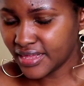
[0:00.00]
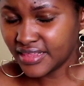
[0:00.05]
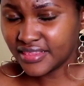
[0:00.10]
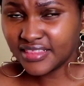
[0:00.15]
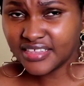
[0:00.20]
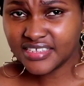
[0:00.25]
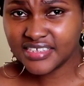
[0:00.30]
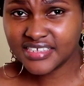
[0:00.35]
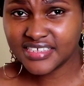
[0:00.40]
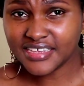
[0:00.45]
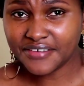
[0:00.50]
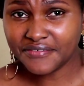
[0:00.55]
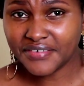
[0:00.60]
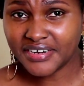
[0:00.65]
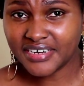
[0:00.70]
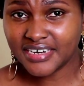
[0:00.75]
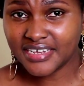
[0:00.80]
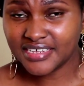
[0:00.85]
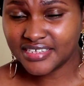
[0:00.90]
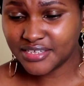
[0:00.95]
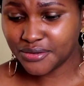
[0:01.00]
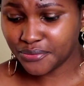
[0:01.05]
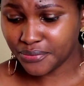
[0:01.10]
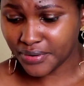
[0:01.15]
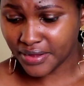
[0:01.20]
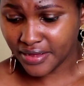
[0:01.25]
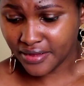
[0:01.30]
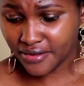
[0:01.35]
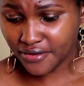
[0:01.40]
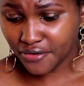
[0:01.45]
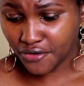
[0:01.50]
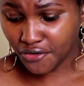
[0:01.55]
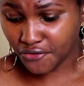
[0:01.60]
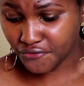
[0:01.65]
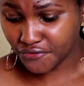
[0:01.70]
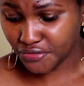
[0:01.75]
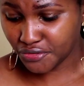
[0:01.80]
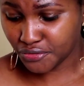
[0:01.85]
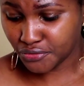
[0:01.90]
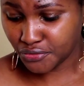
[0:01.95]
this is a very easy way
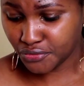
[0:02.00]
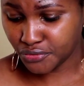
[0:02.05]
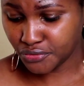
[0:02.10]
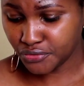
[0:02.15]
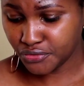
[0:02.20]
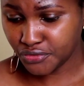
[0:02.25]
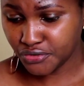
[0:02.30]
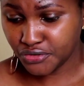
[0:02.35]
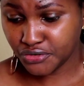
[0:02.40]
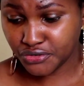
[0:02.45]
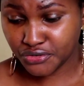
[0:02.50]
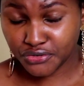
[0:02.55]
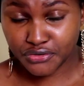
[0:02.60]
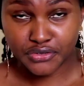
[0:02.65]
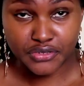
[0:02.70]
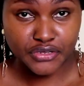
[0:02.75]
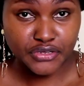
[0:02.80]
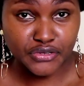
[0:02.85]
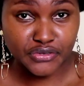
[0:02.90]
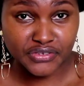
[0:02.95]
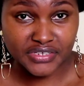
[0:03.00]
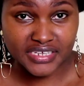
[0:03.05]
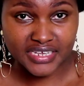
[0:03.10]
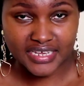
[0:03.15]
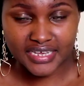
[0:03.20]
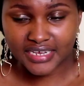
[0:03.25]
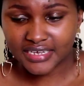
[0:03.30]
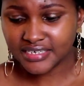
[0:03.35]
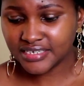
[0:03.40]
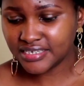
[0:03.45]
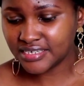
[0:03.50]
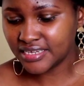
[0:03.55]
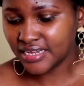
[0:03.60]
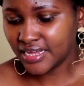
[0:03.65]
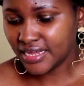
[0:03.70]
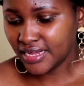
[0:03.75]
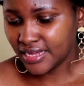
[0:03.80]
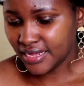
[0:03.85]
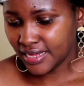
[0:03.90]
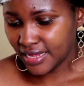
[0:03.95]
of you using it.
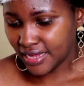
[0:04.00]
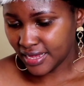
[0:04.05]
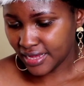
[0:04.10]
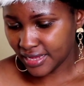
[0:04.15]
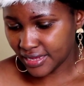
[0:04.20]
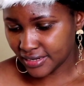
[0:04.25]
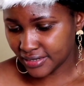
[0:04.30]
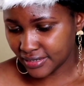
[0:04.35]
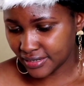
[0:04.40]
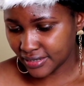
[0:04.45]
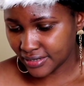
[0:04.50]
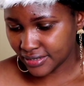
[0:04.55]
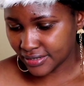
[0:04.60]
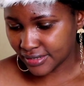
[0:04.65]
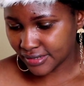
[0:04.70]
And